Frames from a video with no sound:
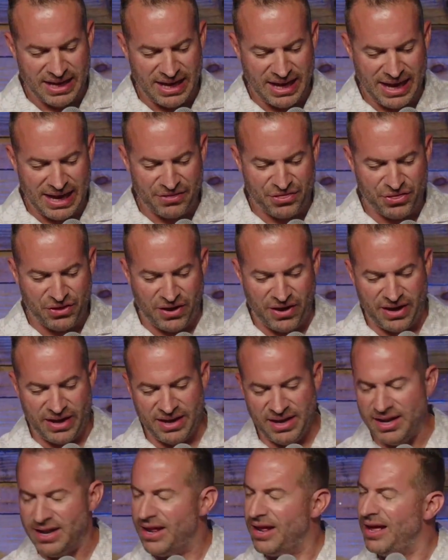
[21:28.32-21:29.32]
I thought
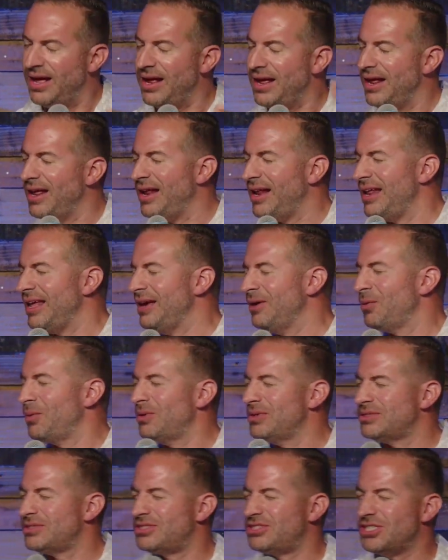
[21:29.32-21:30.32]
it
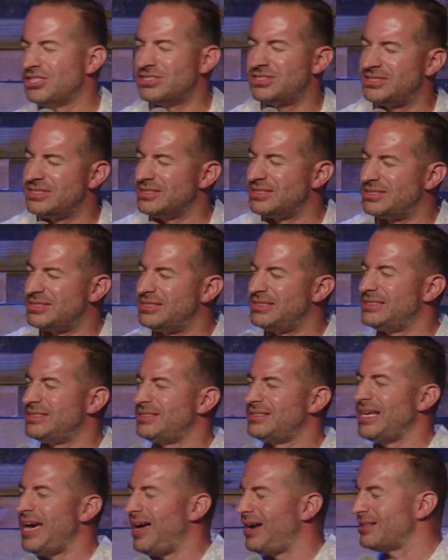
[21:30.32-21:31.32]
was just the
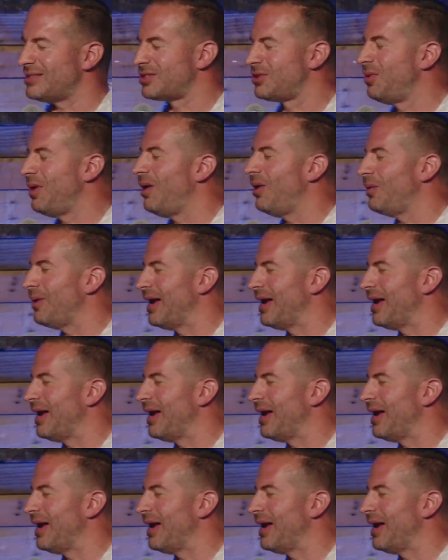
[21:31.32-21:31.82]
status quo.